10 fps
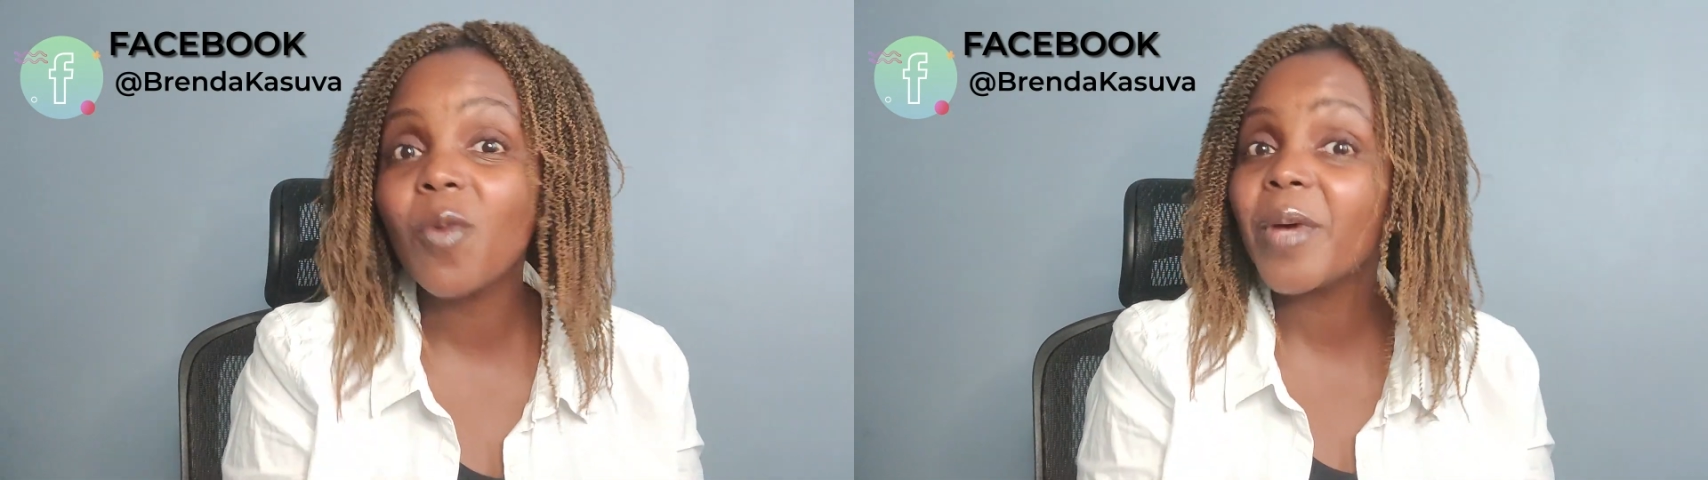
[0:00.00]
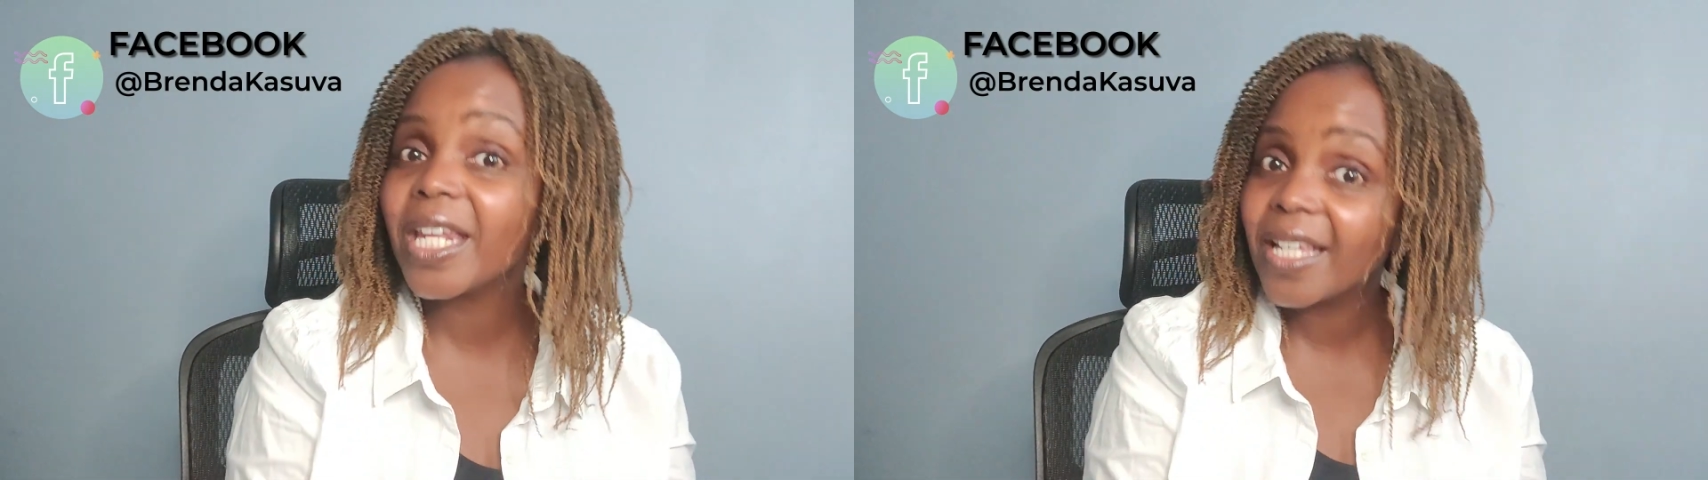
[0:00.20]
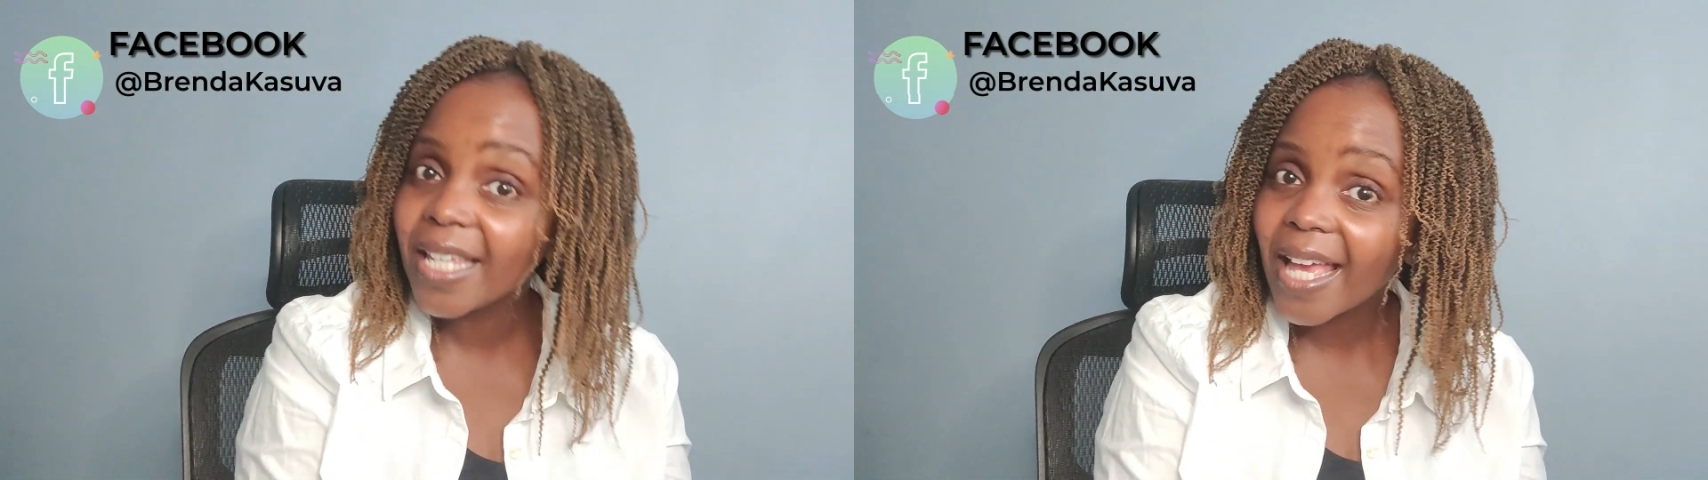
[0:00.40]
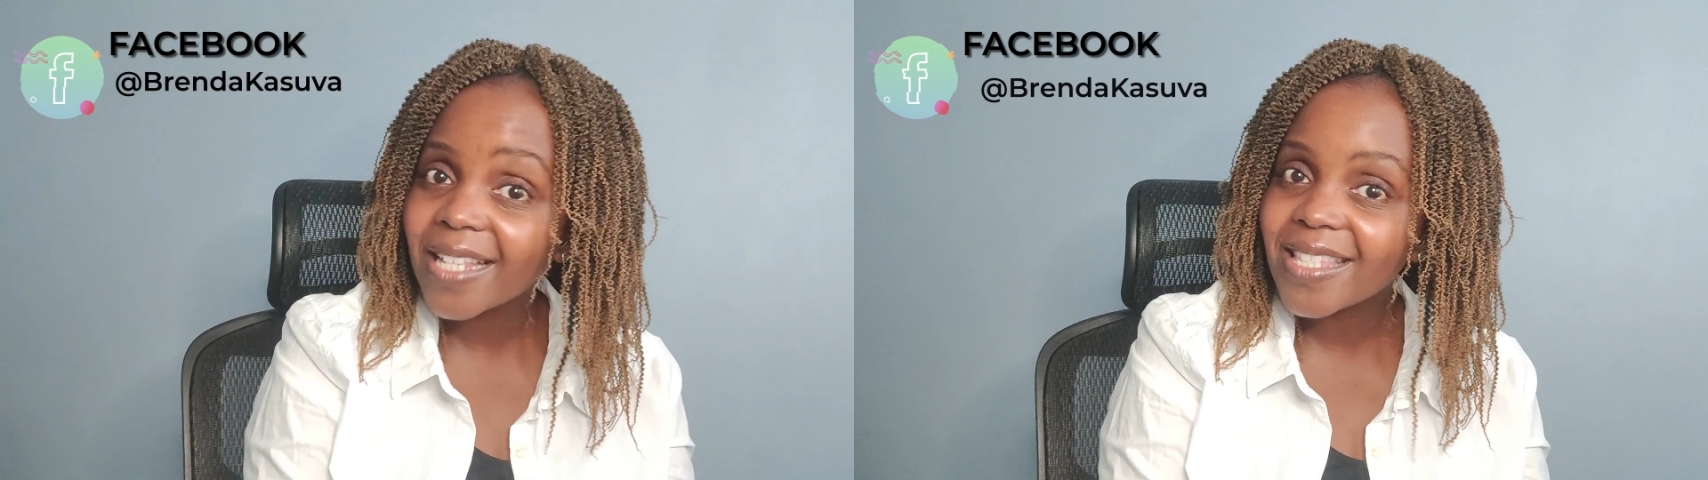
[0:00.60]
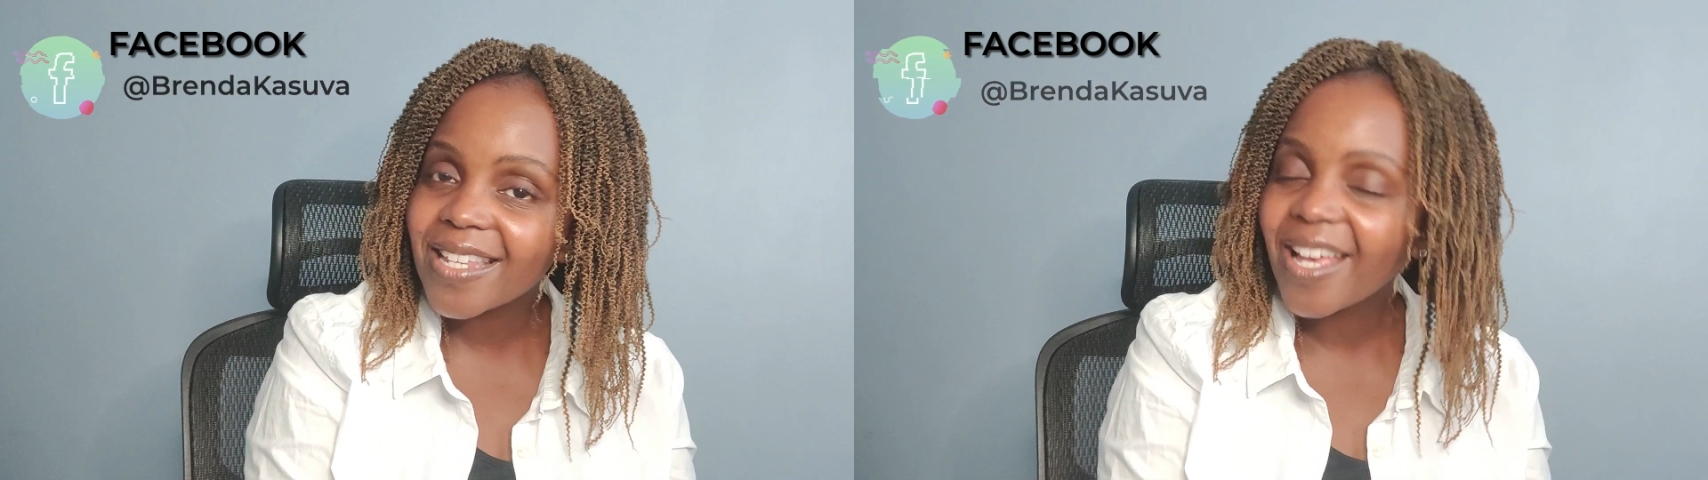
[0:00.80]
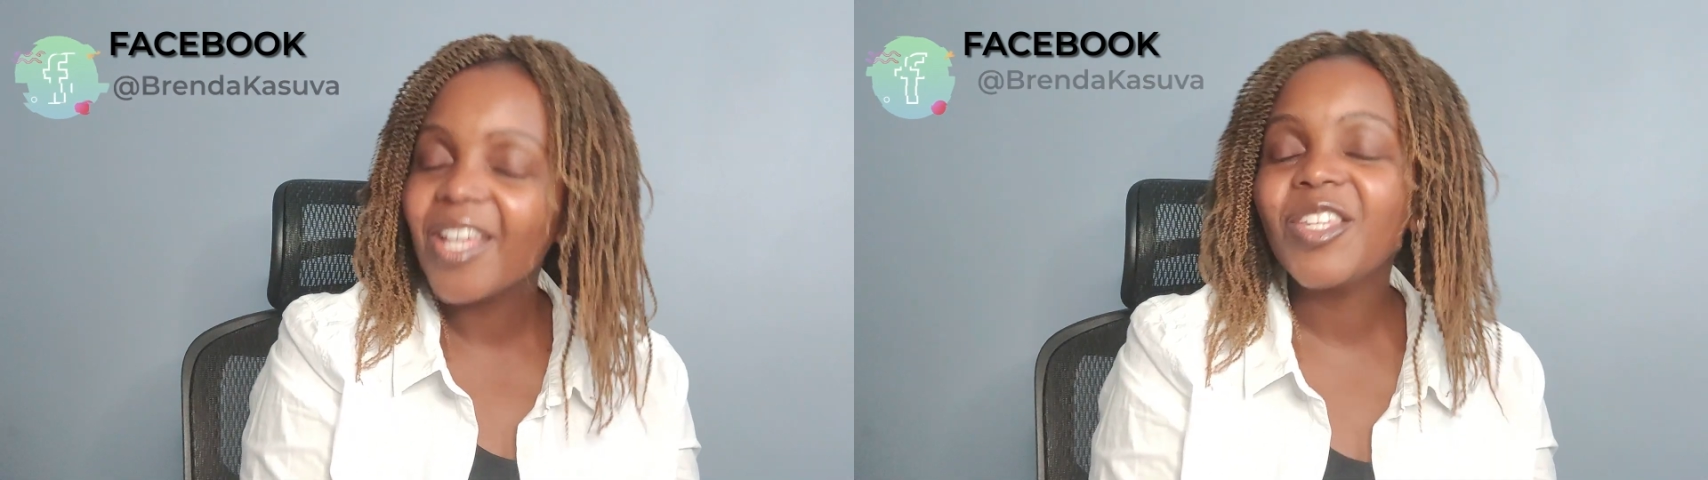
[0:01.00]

or better yet,